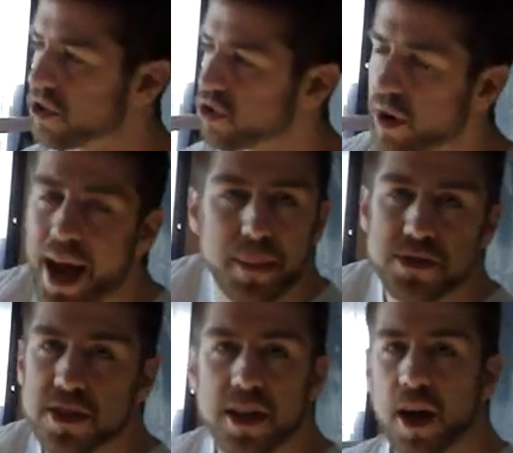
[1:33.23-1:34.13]
The
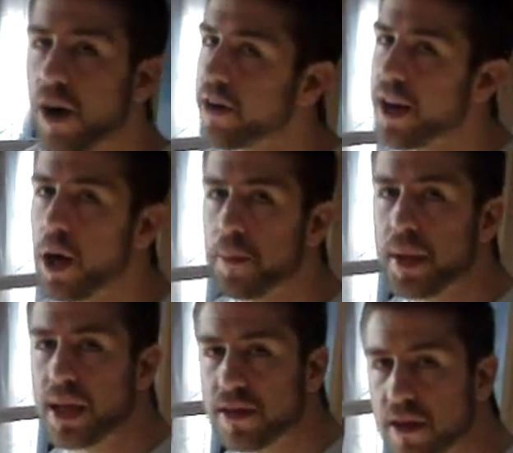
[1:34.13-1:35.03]
traps aren't
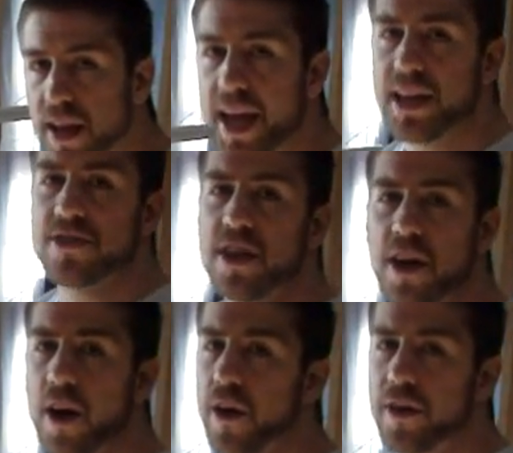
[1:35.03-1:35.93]
helping. The legs
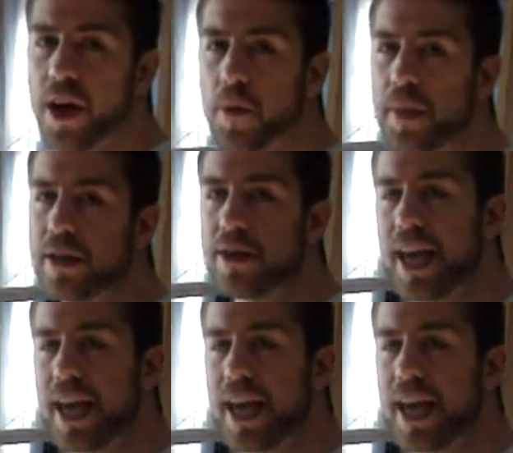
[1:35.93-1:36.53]
aren't helping.